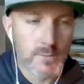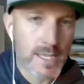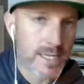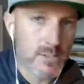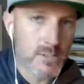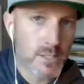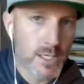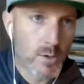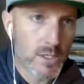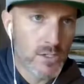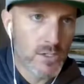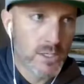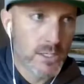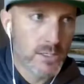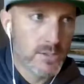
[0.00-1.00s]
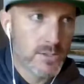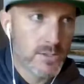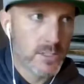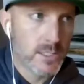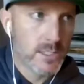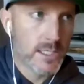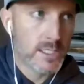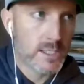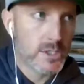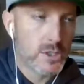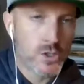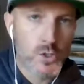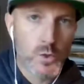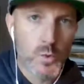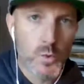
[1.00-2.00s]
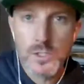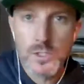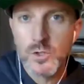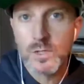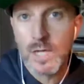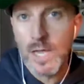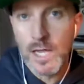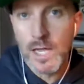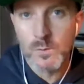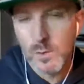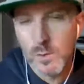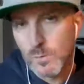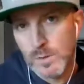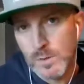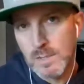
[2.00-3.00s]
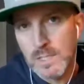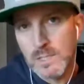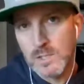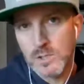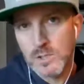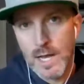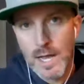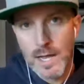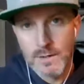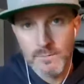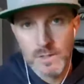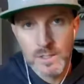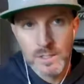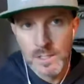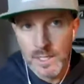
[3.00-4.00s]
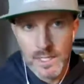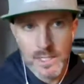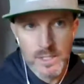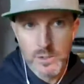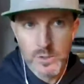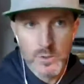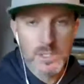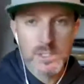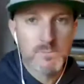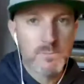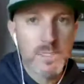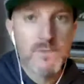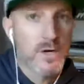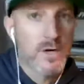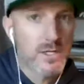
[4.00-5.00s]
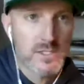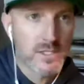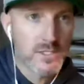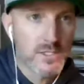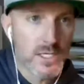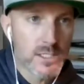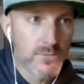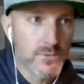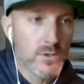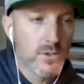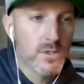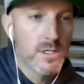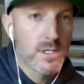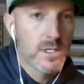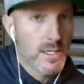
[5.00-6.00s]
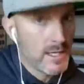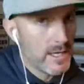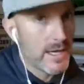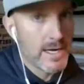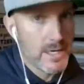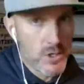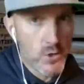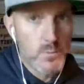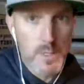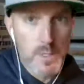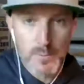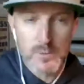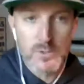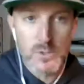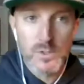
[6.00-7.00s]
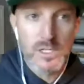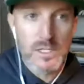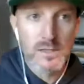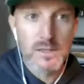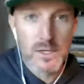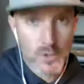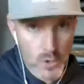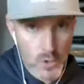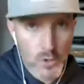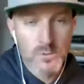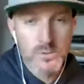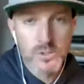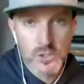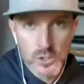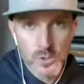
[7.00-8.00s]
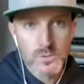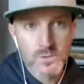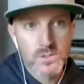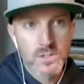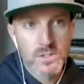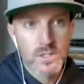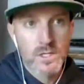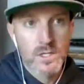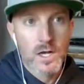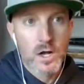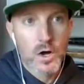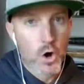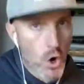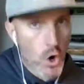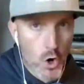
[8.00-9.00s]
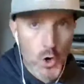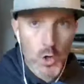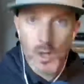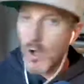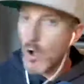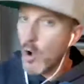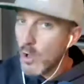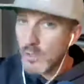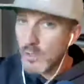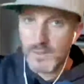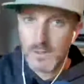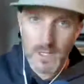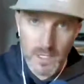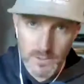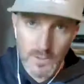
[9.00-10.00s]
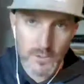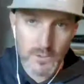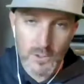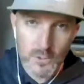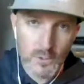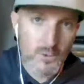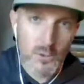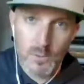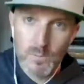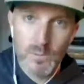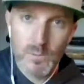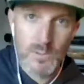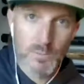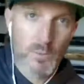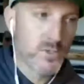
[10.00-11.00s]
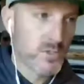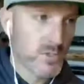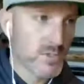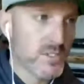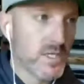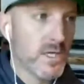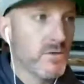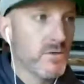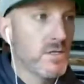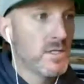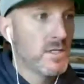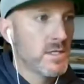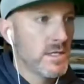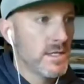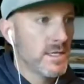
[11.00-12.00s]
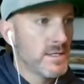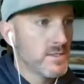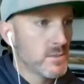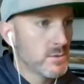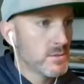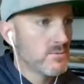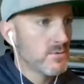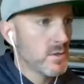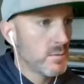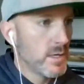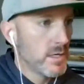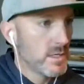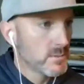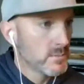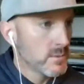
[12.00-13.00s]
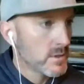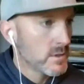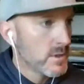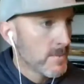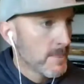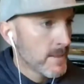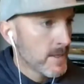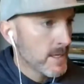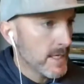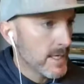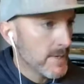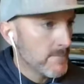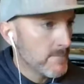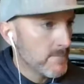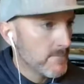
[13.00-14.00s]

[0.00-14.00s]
the answer to that question is uh, do what you can with, with the means that you have. Uh, you can be very successful. Uh, I know people doing their own shoots. All, all of their content on YouTube is personal stuff. Uh, so it's yeah. very possible. Um, it's really